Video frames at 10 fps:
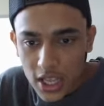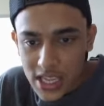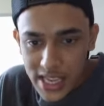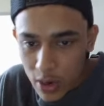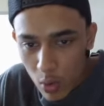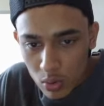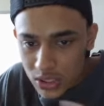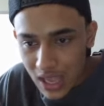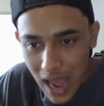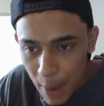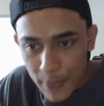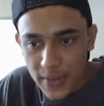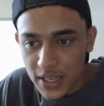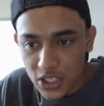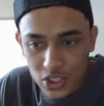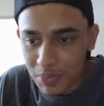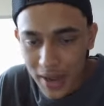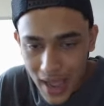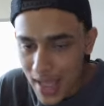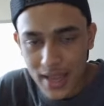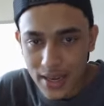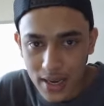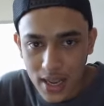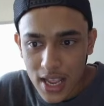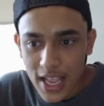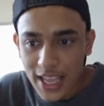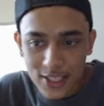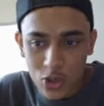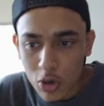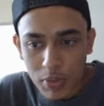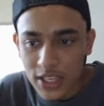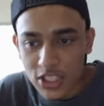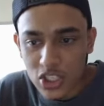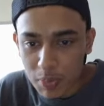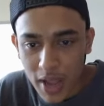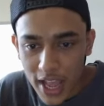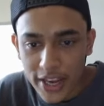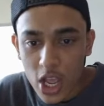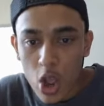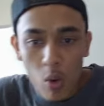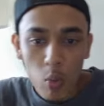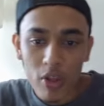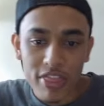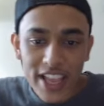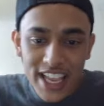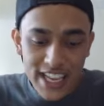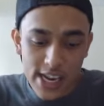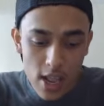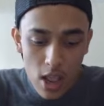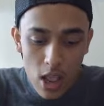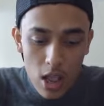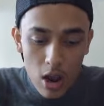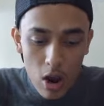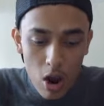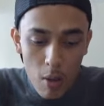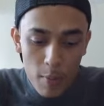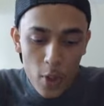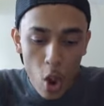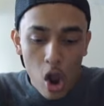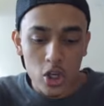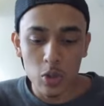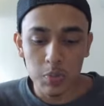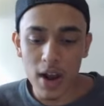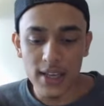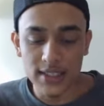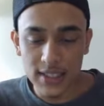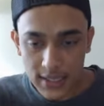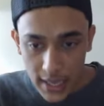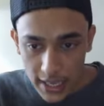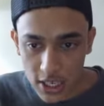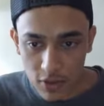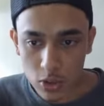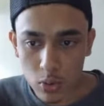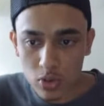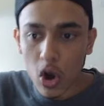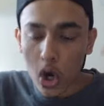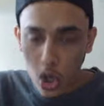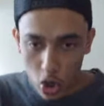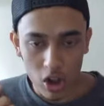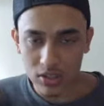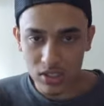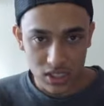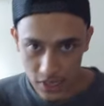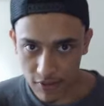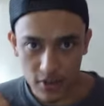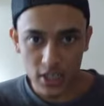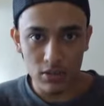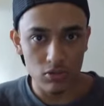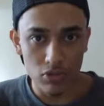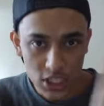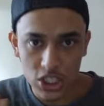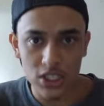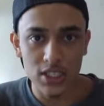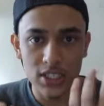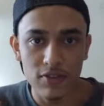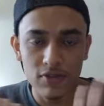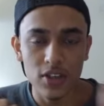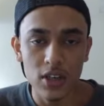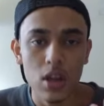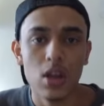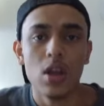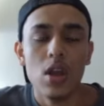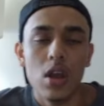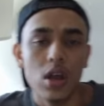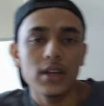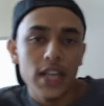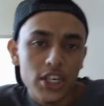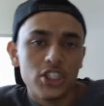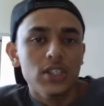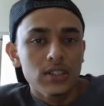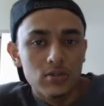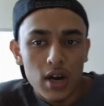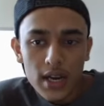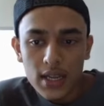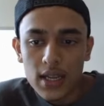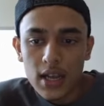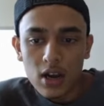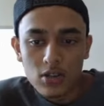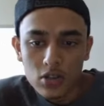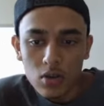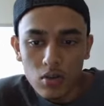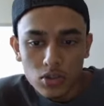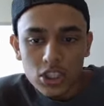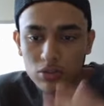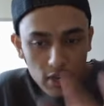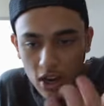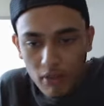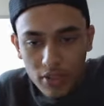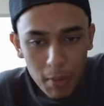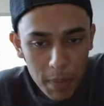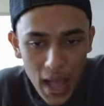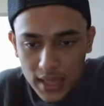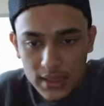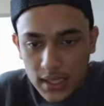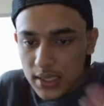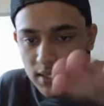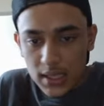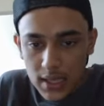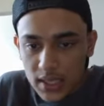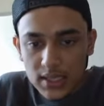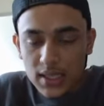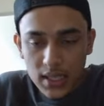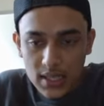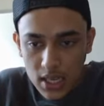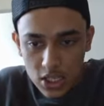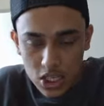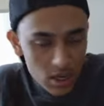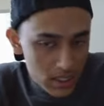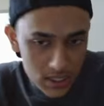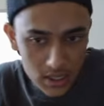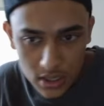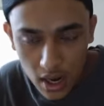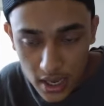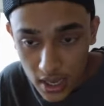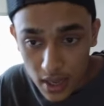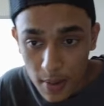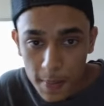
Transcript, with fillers: it only happened in japan it took place in japan with it um occupying these individuals across different regions and different nations right so just right off the bat this this this introduction is not it